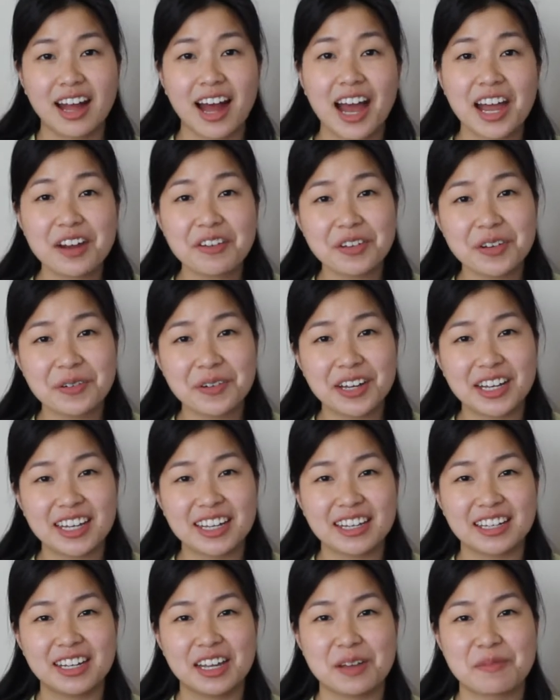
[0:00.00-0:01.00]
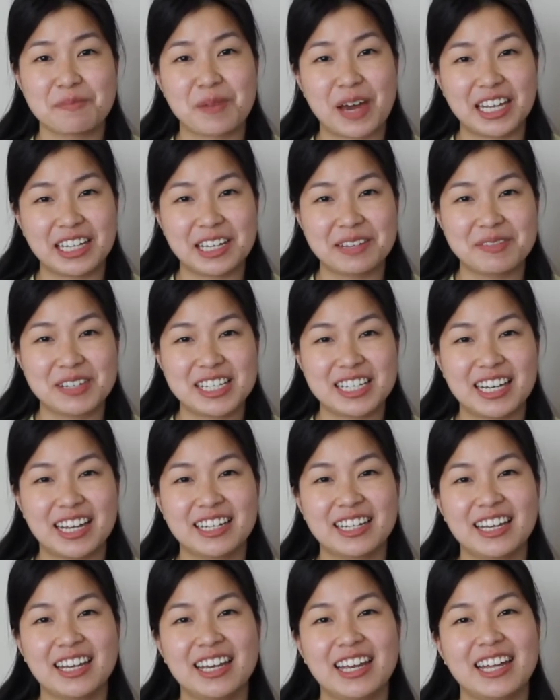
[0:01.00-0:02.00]
Hi everyone, my name is
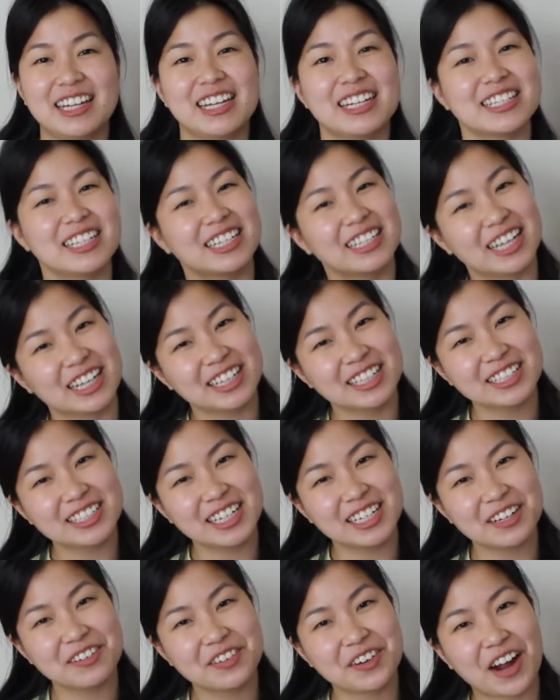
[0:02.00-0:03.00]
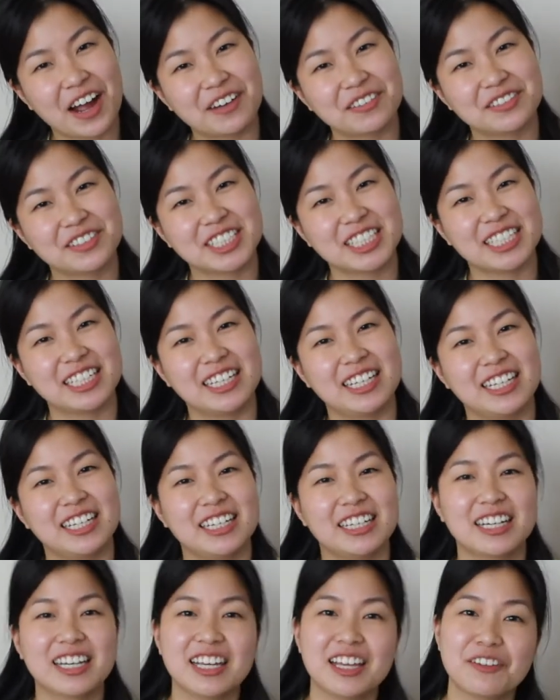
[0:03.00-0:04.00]
Hannah and it's another day of crafting.